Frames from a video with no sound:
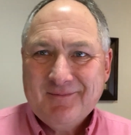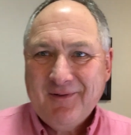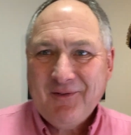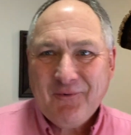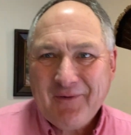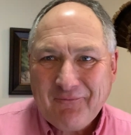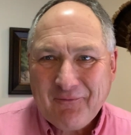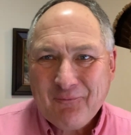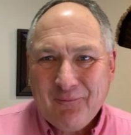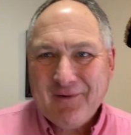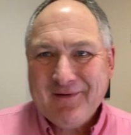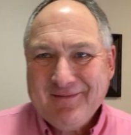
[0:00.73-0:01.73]
Hello,
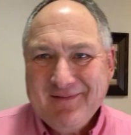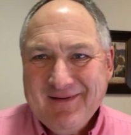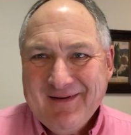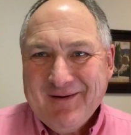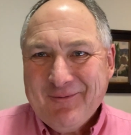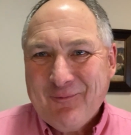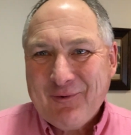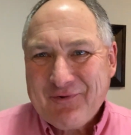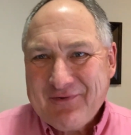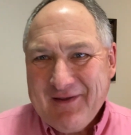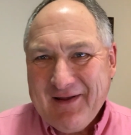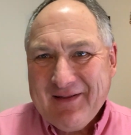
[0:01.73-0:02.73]
everyone. We're
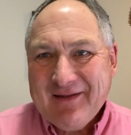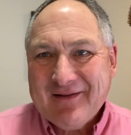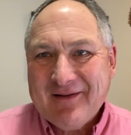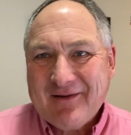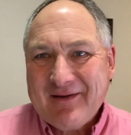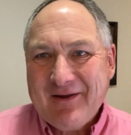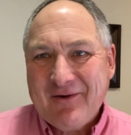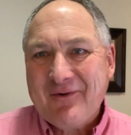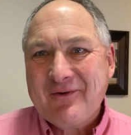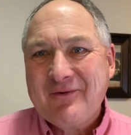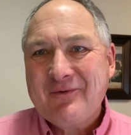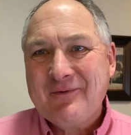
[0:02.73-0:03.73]
studying
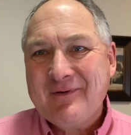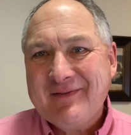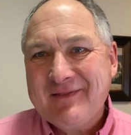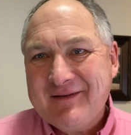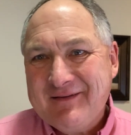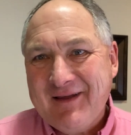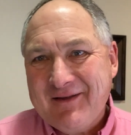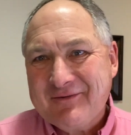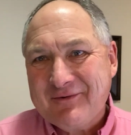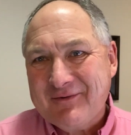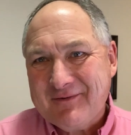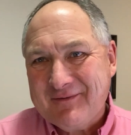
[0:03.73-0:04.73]
character in the
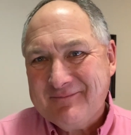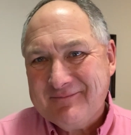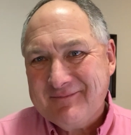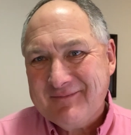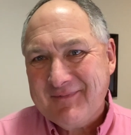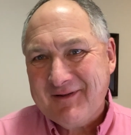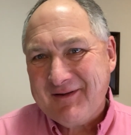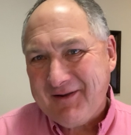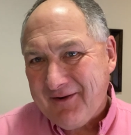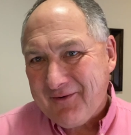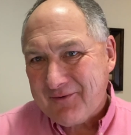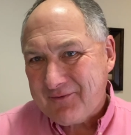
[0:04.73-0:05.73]
desert, the
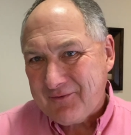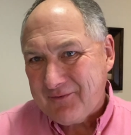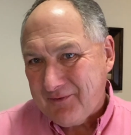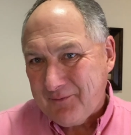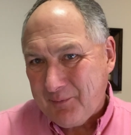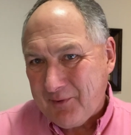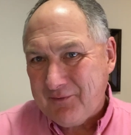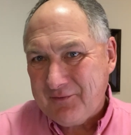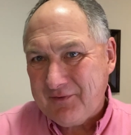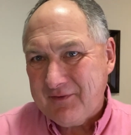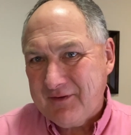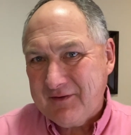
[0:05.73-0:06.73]
character, the
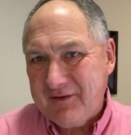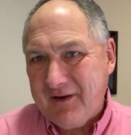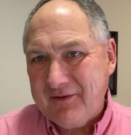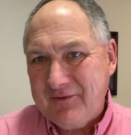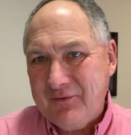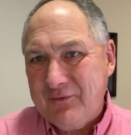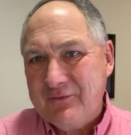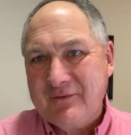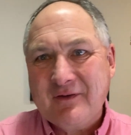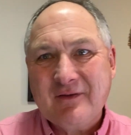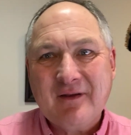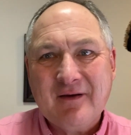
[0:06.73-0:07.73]
person that God used
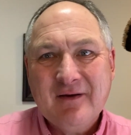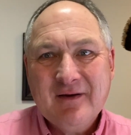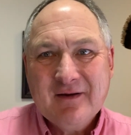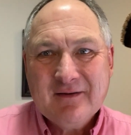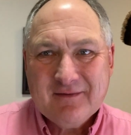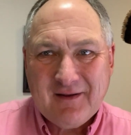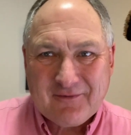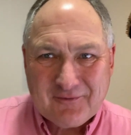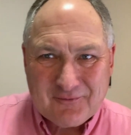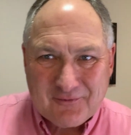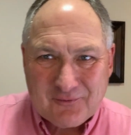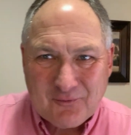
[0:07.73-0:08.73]
in the
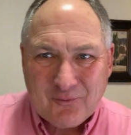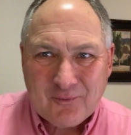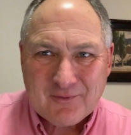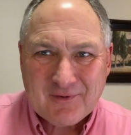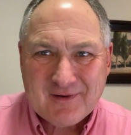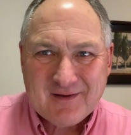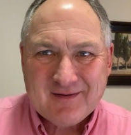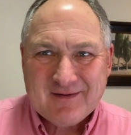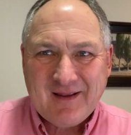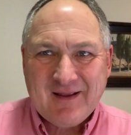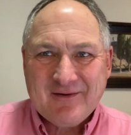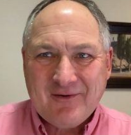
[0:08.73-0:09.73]
desert story,
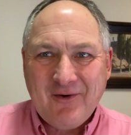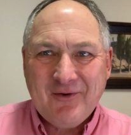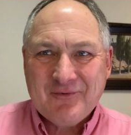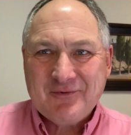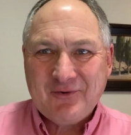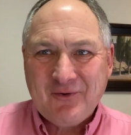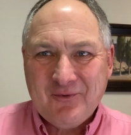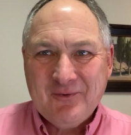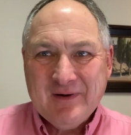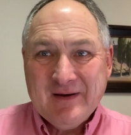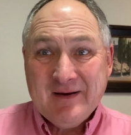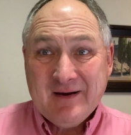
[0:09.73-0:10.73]
and
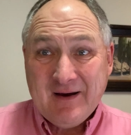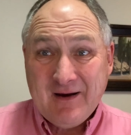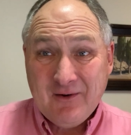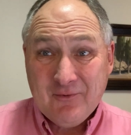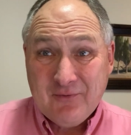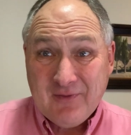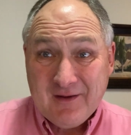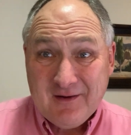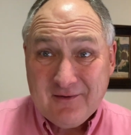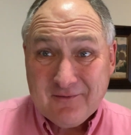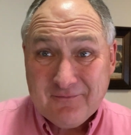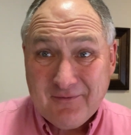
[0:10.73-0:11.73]
also how they
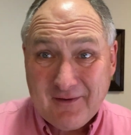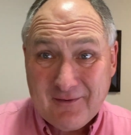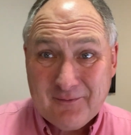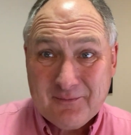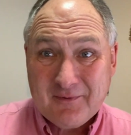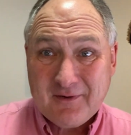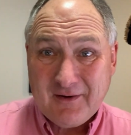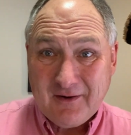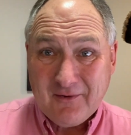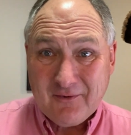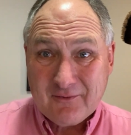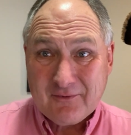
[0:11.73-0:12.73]
developed
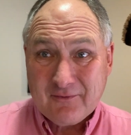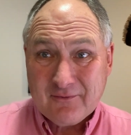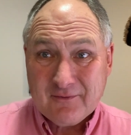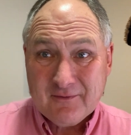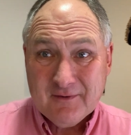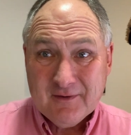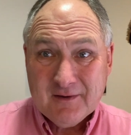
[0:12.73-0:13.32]
character